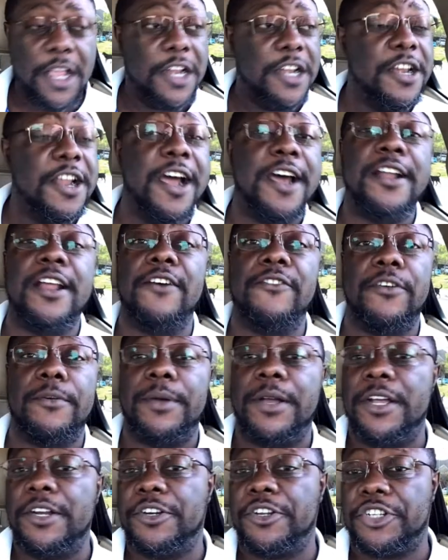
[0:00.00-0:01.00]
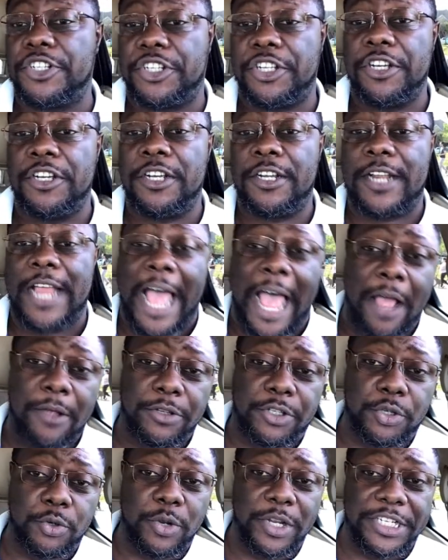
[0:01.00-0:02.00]
None of them understood how
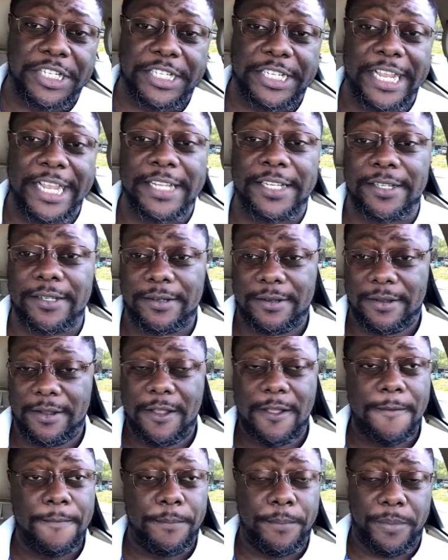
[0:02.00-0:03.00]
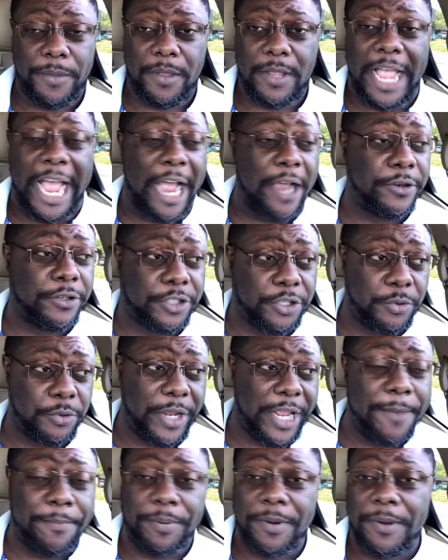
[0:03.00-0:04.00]
to assess, how to
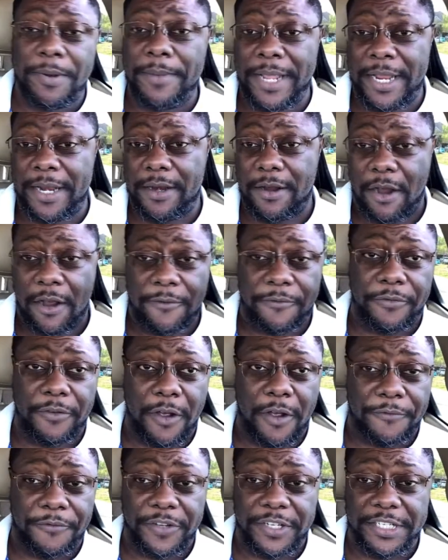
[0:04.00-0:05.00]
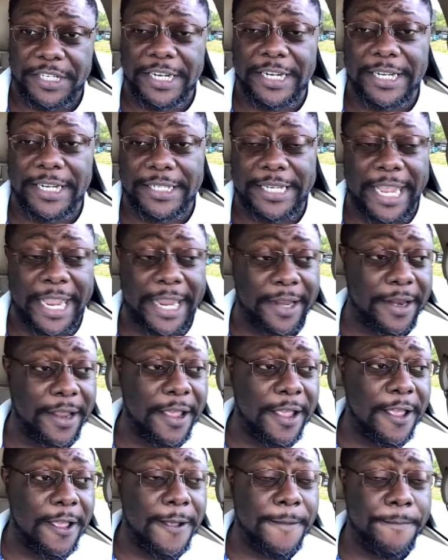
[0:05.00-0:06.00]
implement or facilitate
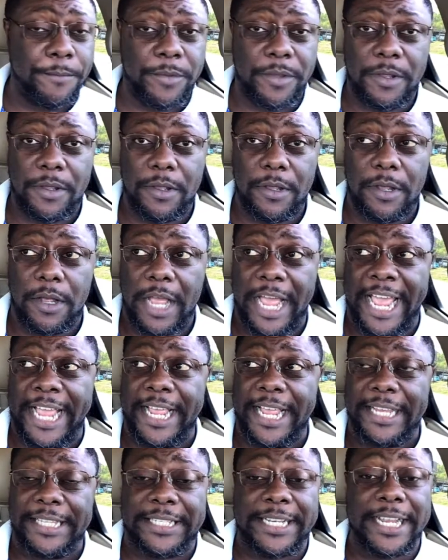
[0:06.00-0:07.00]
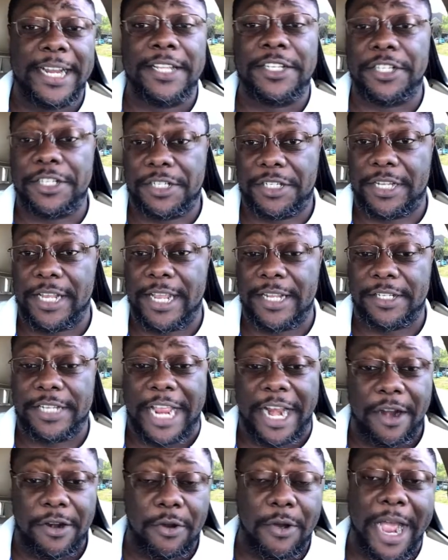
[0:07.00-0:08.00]
an intelligence test.
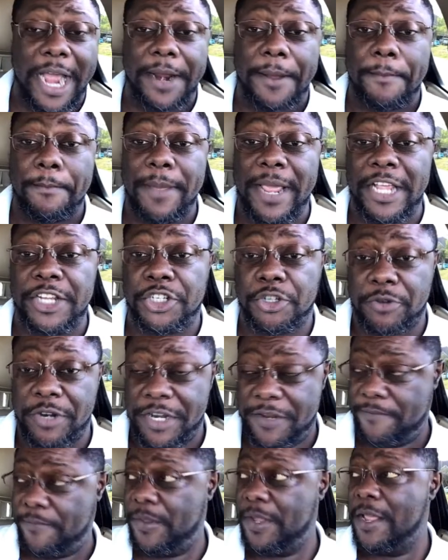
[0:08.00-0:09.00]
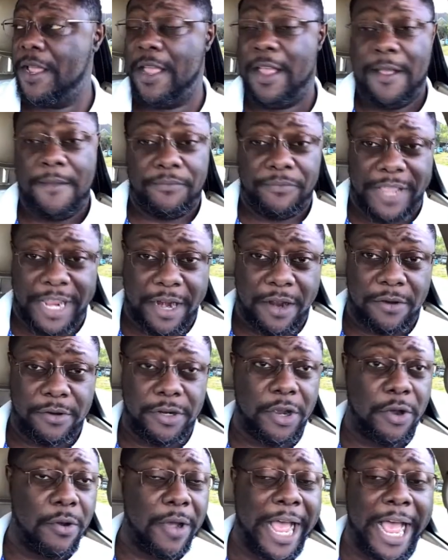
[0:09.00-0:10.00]
They don't know how to measure it. They don't
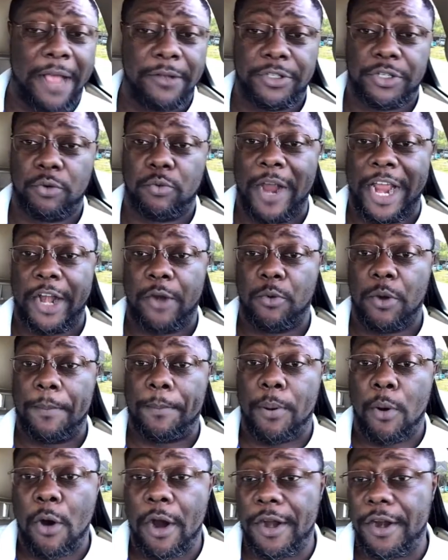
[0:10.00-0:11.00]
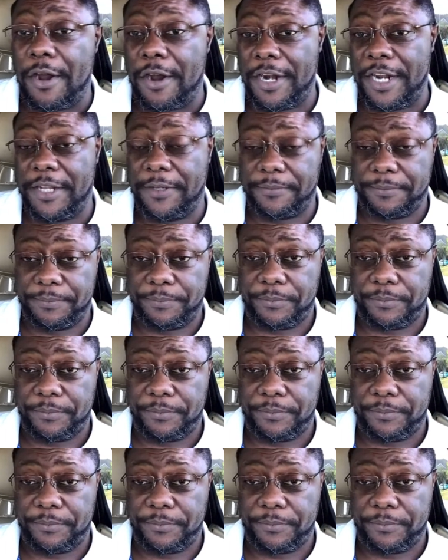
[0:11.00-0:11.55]
know how to write a report on it